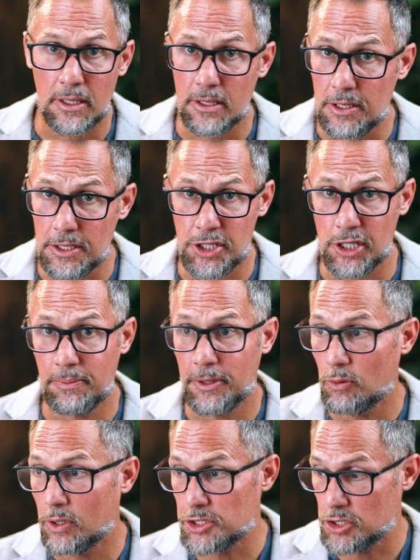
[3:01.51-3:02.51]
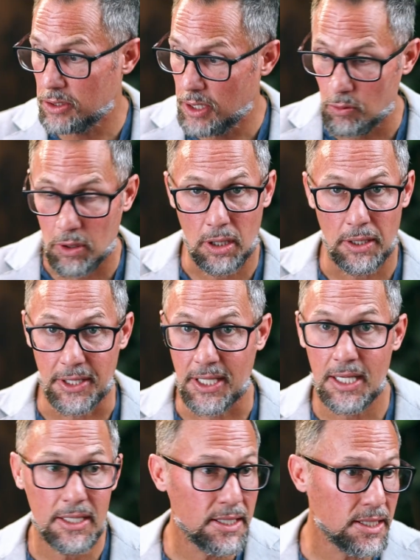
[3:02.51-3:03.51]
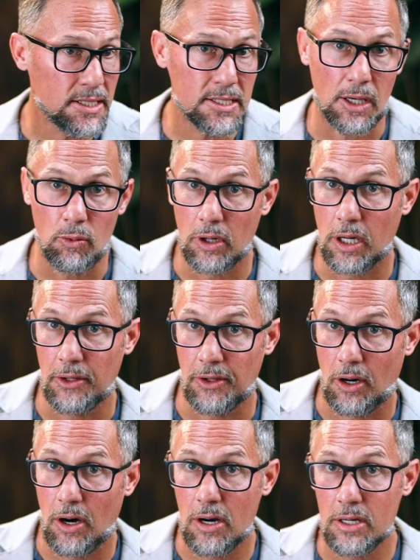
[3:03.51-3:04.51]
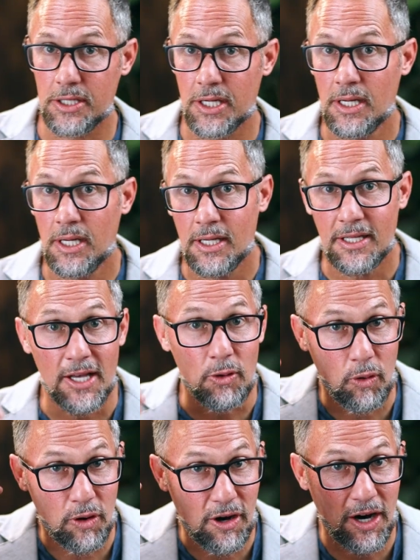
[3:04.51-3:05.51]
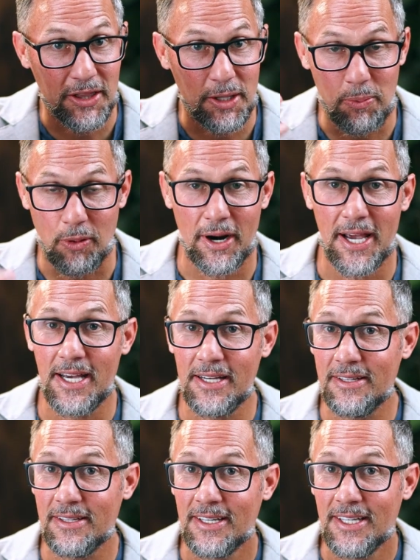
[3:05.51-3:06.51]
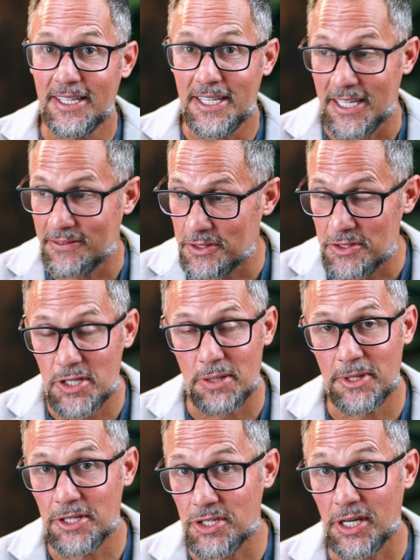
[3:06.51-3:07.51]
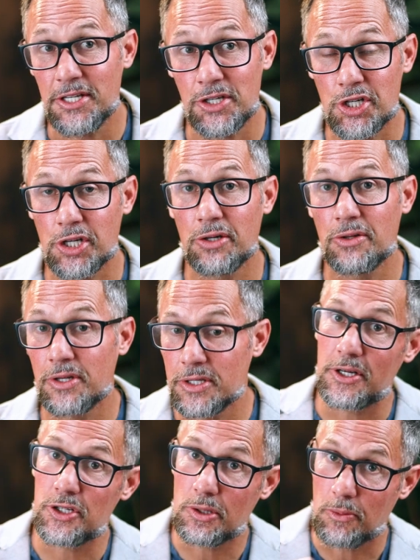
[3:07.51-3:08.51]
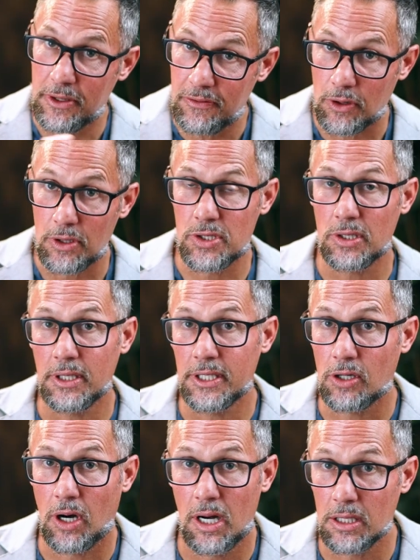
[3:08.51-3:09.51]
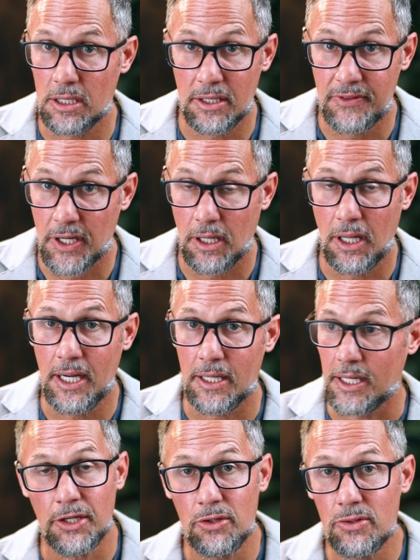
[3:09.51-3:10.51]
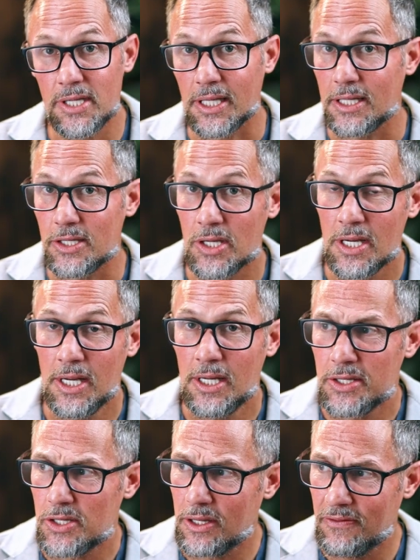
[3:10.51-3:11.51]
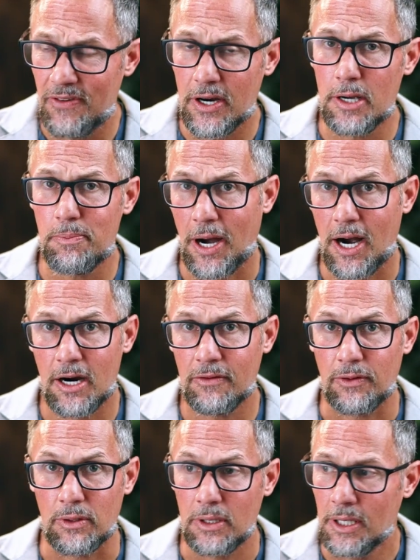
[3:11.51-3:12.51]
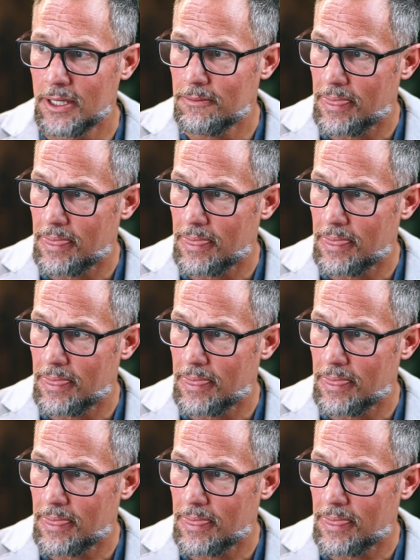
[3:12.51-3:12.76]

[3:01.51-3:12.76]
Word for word: that the G L P ones do, they work on the kidneys, they work on the heart, they work on the brain. Even some of the studies show that there's some reversal in cognitive decline in using these. So they're very powerful.